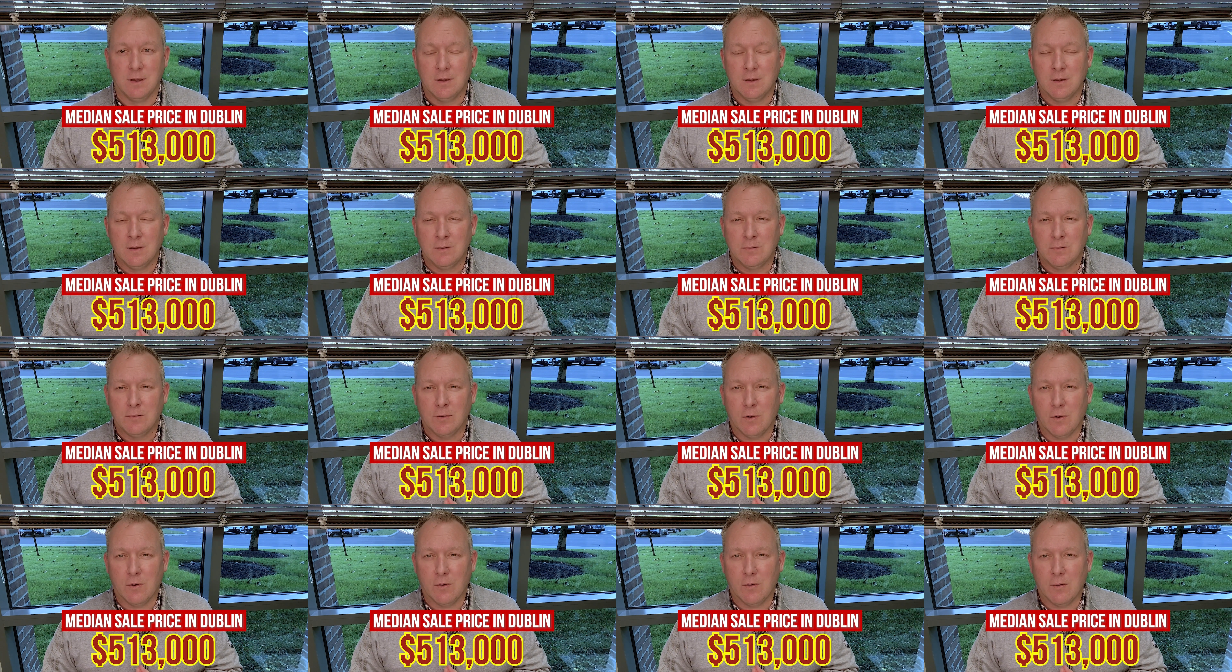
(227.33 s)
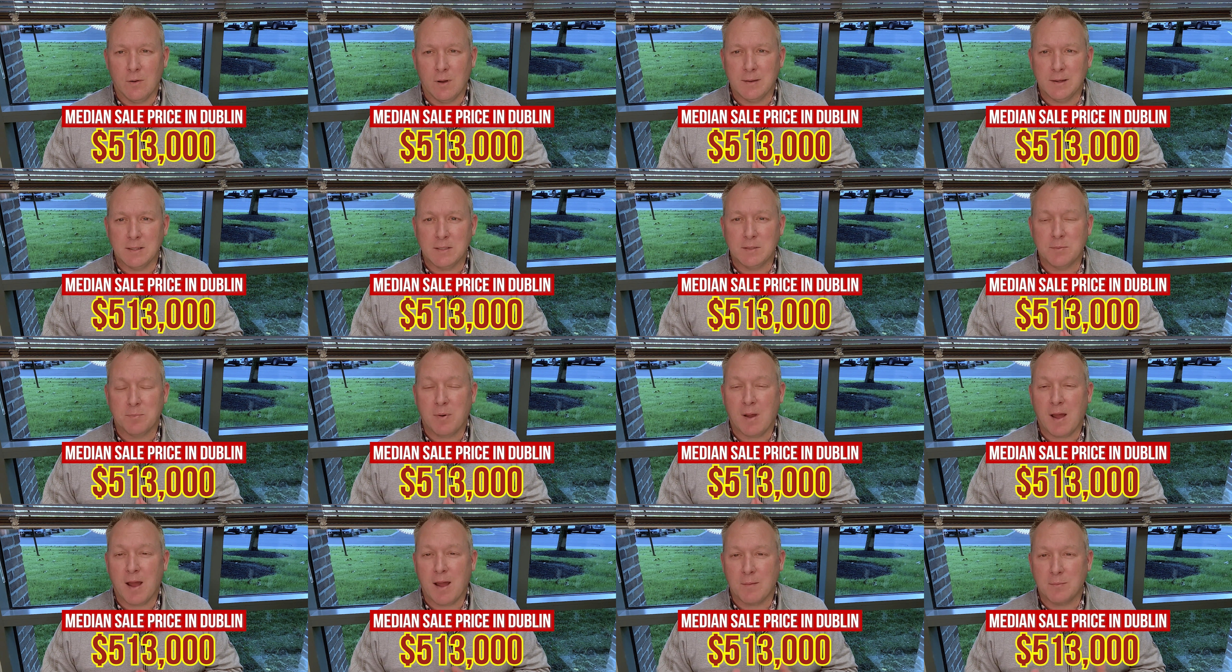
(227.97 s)
So it's a
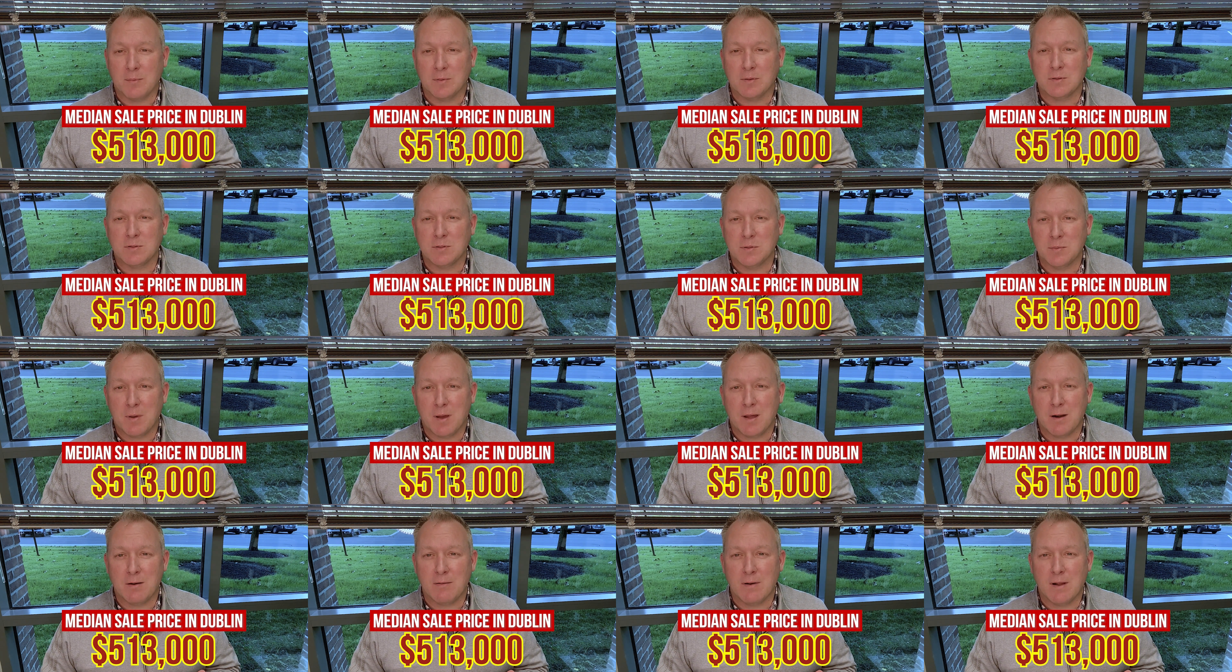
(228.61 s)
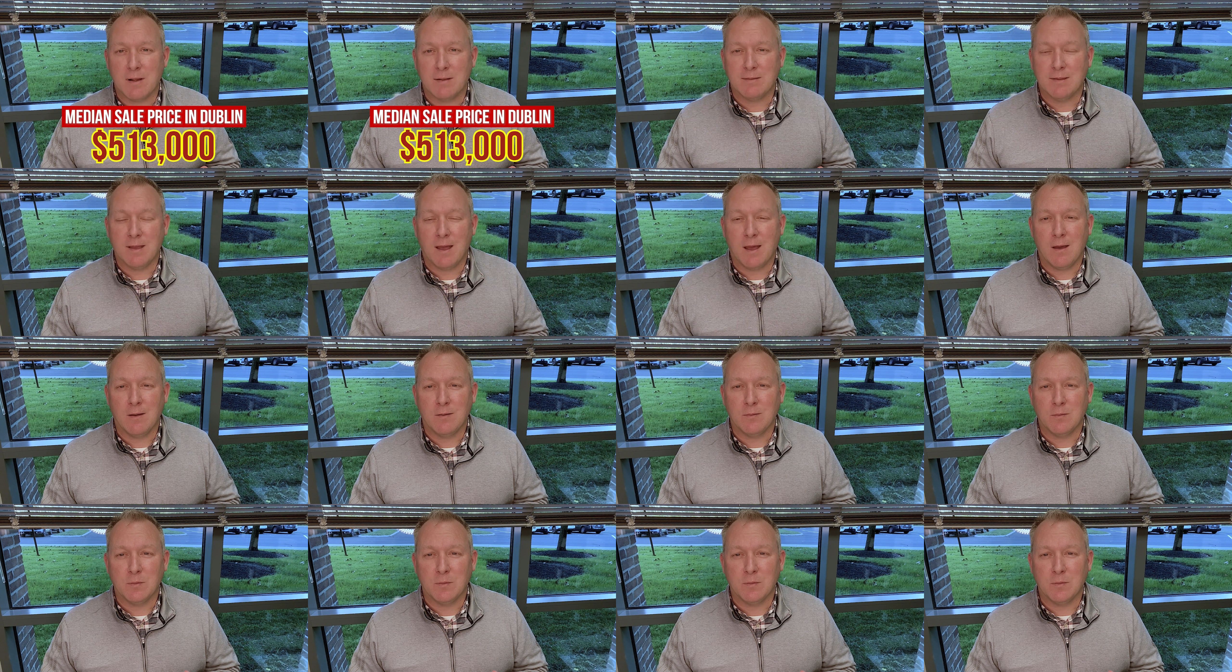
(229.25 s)
popular spot around town,